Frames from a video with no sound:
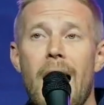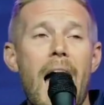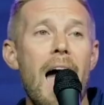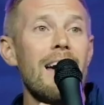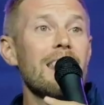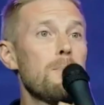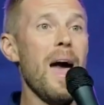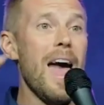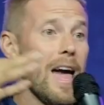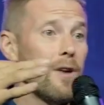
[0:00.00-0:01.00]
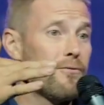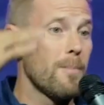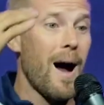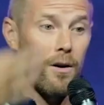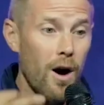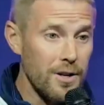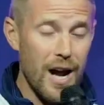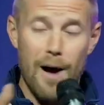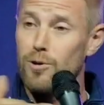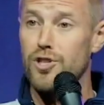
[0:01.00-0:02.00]
and he paid for my lunch.
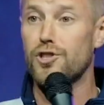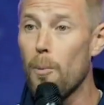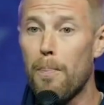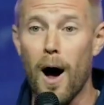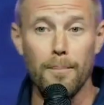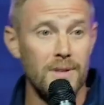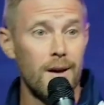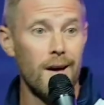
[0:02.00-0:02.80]
I was so pumped.